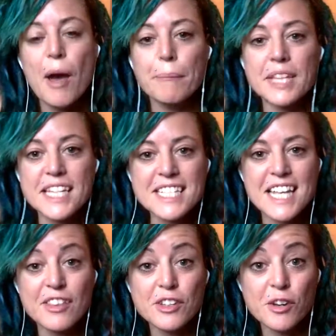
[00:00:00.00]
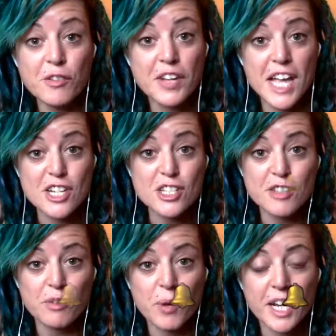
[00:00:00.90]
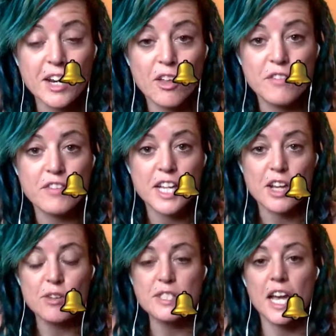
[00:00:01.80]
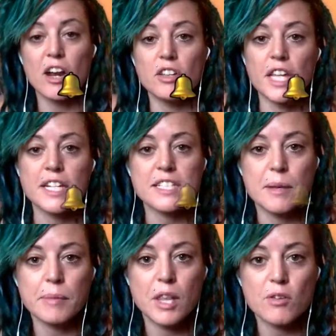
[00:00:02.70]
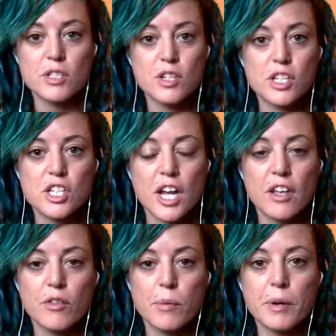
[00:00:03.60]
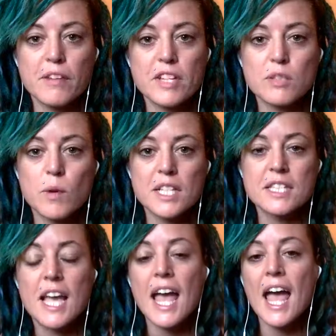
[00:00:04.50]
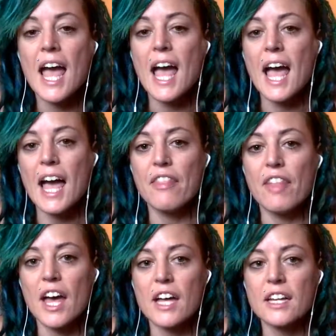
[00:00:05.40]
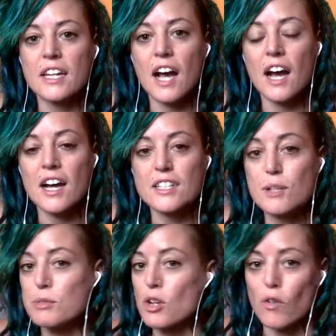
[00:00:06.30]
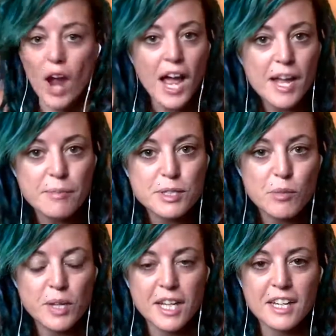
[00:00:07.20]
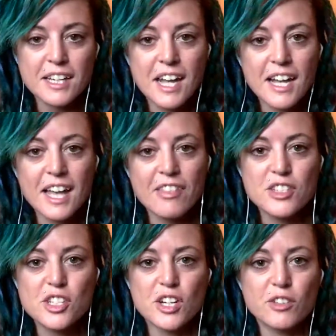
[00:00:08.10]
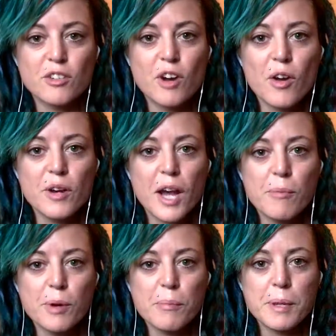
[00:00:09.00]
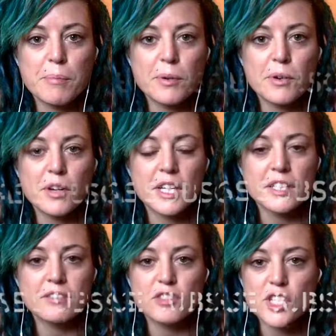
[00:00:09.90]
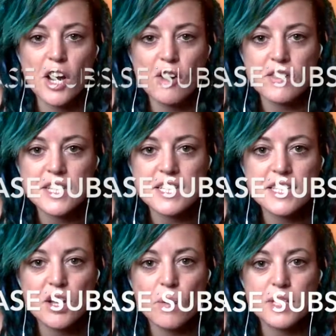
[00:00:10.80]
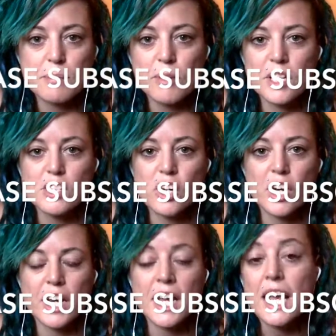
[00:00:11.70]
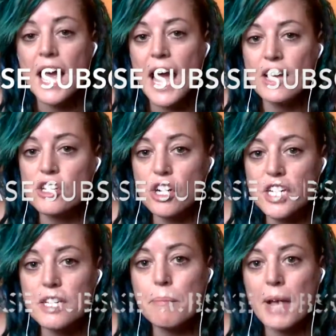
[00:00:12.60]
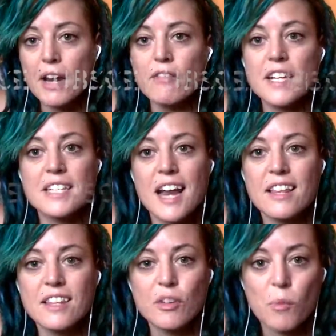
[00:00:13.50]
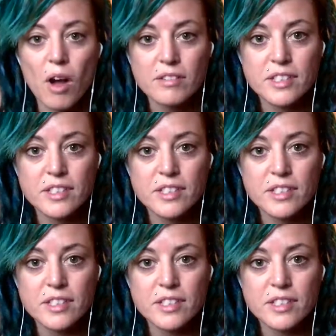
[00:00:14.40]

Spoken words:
Please hit the notifications if you want to get all the videos, and I'll link some below so you can check out the previous ones. And then subscribe so we can get this channel to grow and help more people and share in this quit smoking journey and journey to manifest anything you want.